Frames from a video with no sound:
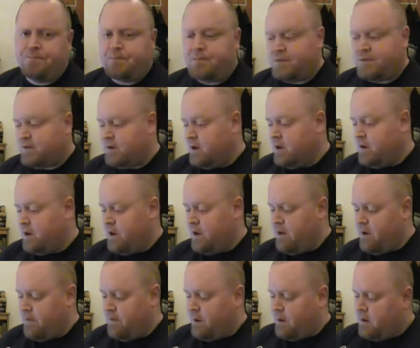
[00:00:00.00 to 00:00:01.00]
So there
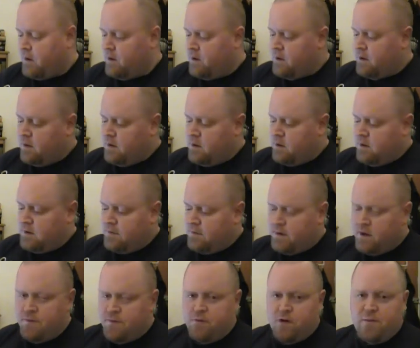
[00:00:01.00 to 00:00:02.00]
you have it.
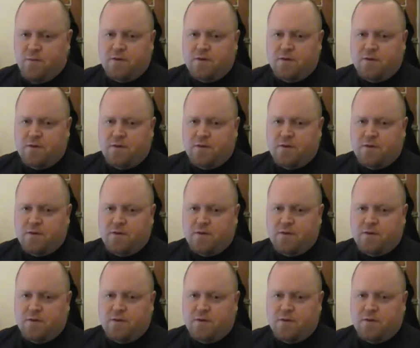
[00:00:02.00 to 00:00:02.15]
Thank you very